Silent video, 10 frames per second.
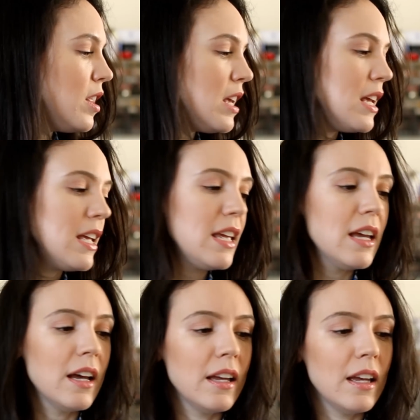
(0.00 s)

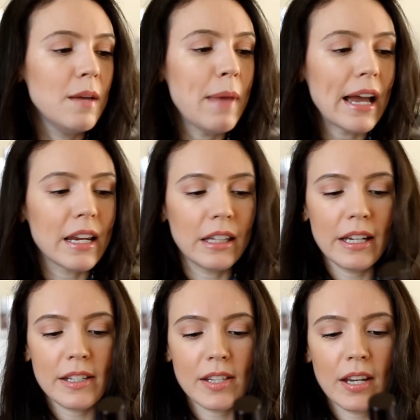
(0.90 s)
the
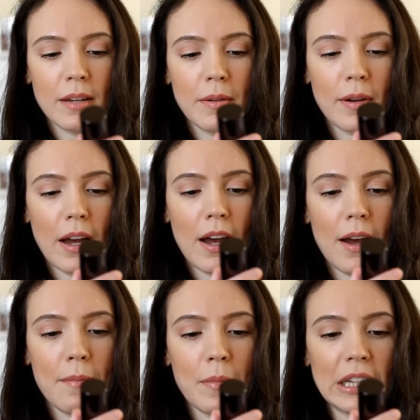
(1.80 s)
Immaculate
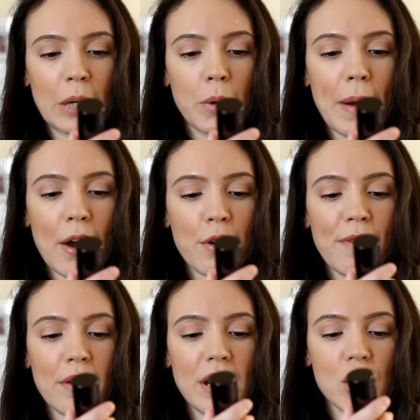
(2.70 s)
um, Liquid Powder
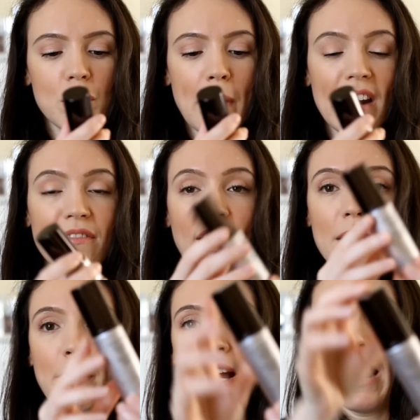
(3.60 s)
Foundation
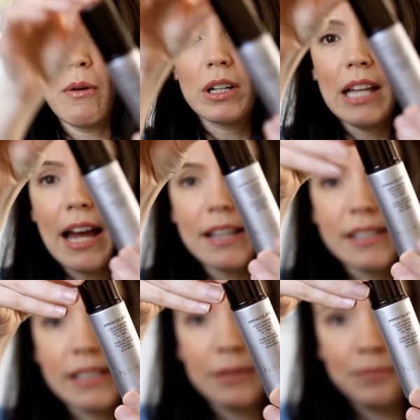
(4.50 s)
Mattifying by
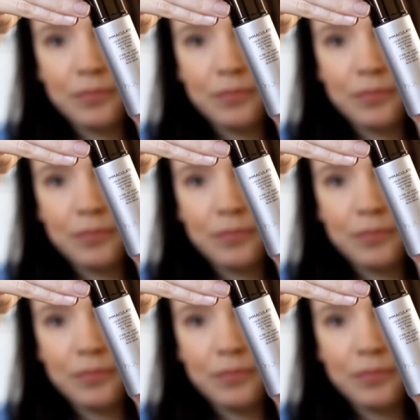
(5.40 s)
Hourglass.